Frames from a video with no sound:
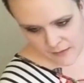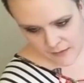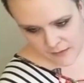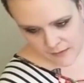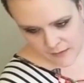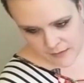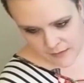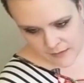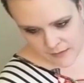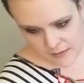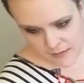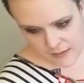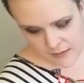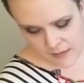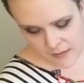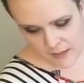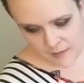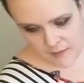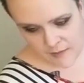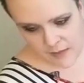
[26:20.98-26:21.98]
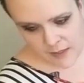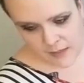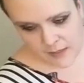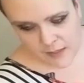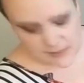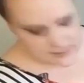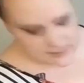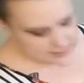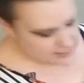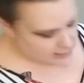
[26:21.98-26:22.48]
Let's see. Yes,
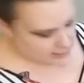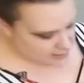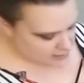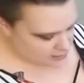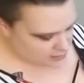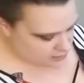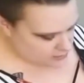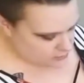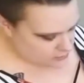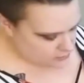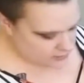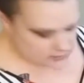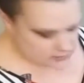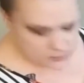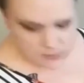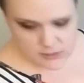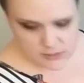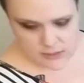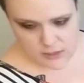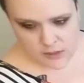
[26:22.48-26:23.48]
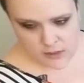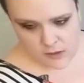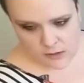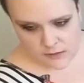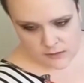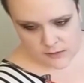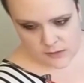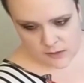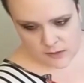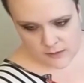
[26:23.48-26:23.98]
Eileen's tacky glue. That's what it's
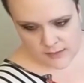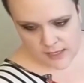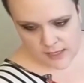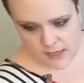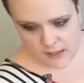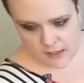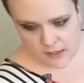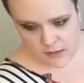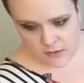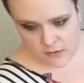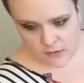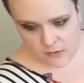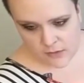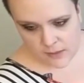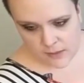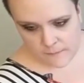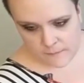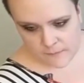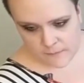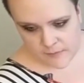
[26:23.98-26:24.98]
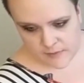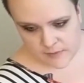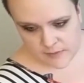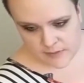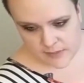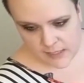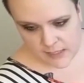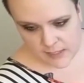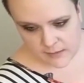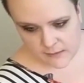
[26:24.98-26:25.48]
called. It's called tacky glue. Yep, that's
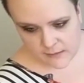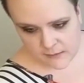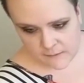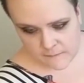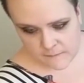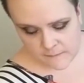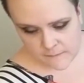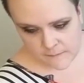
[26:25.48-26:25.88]
exactly.